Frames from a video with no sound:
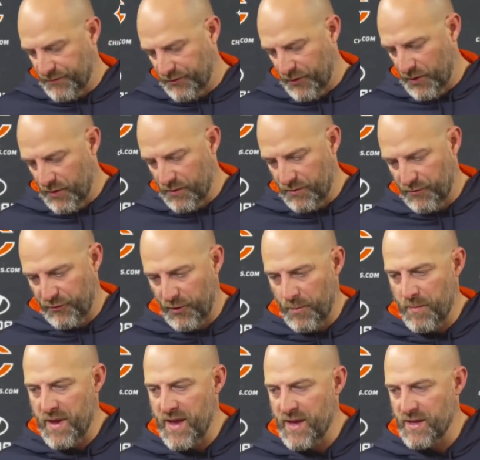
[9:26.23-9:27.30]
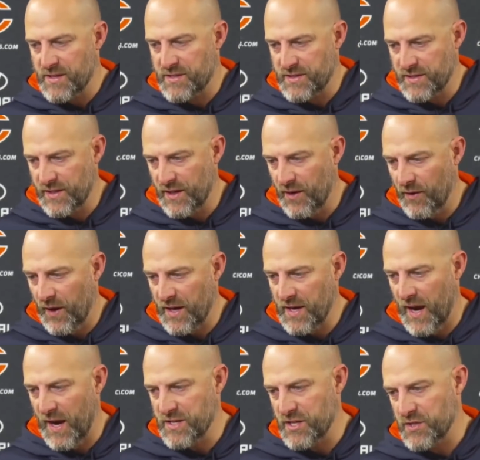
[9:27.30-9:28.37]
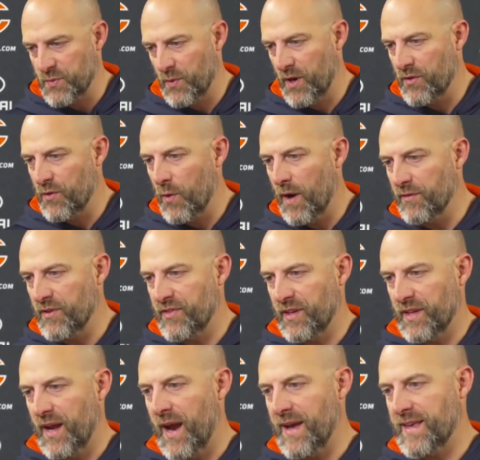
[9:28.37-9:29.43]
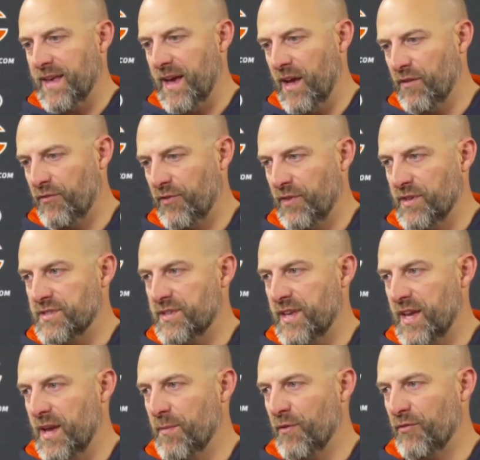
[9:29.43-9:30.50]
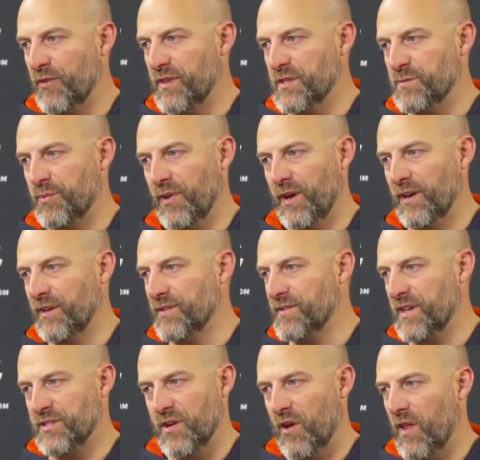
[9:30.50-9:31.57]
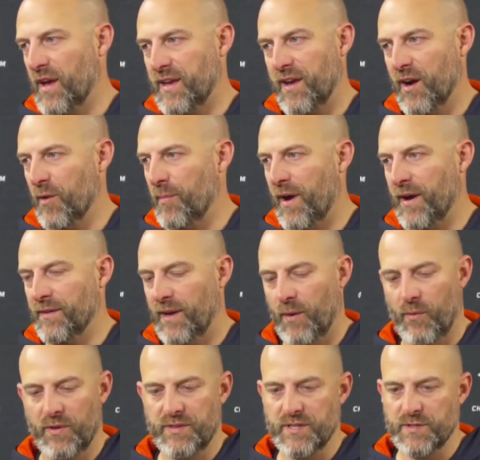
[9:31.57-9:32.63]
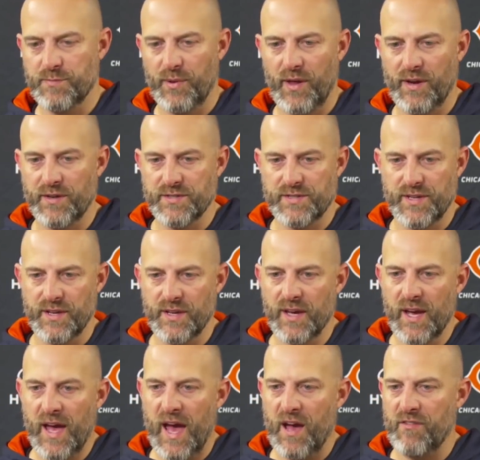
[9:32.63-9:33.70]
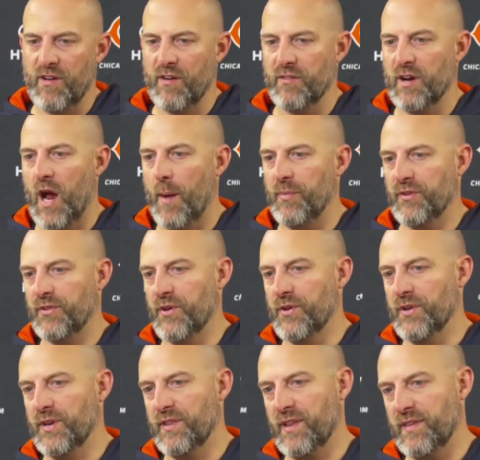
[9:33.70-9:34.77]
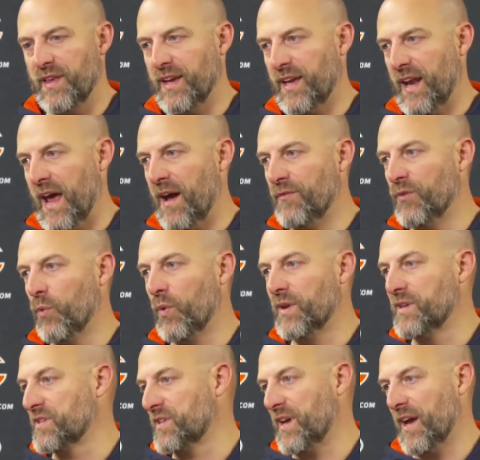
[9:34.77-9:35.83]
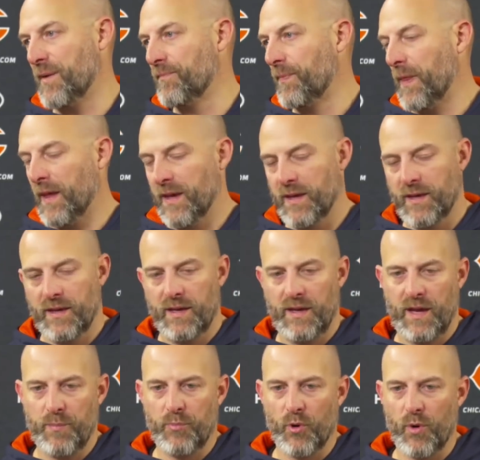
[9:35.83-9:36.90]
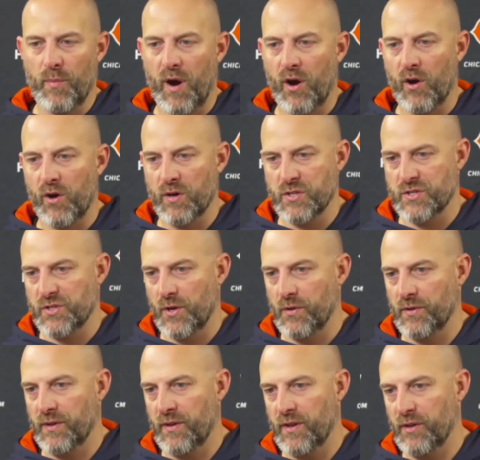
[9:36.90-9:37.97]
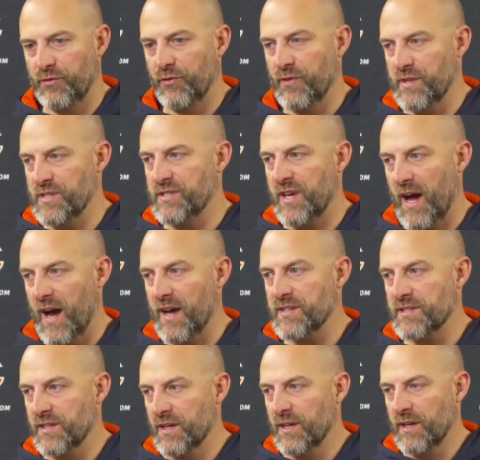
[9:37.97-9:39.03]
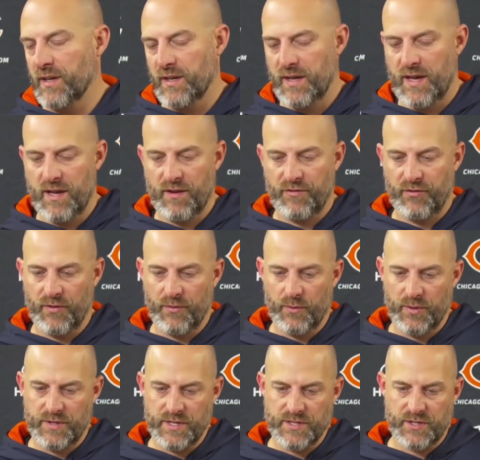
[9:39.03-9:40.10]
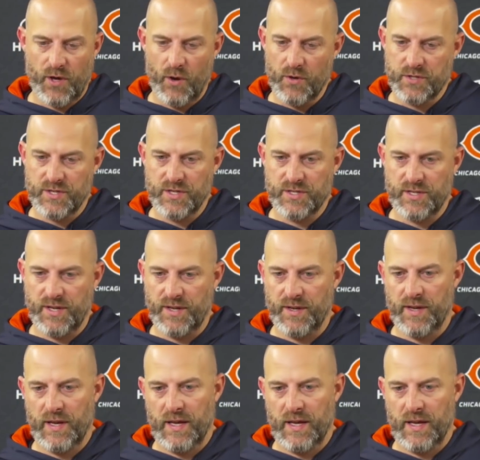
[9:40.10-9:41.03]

For me, it's, you know, I just want to do everything that I can for this team and for these players. That's all I care about. I want these players to have every opportunity that they can have to win this game. And I pour my heart and soul into this for these guys and with these coaches and